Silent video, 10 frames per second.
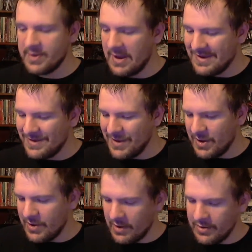And
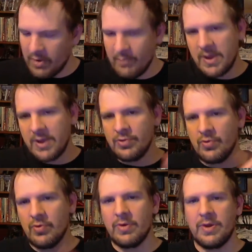then another
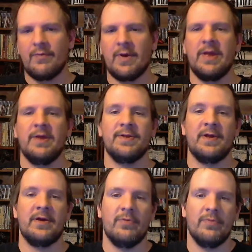manual, if I can't
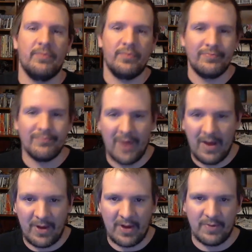sell, I'm
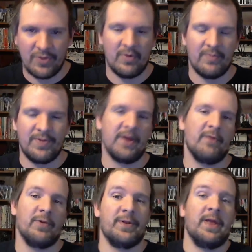not going to be too upset, because
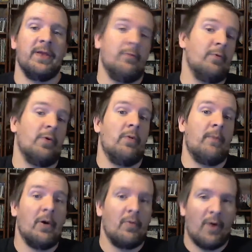once again, it will go in my
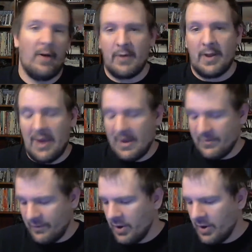own private collection.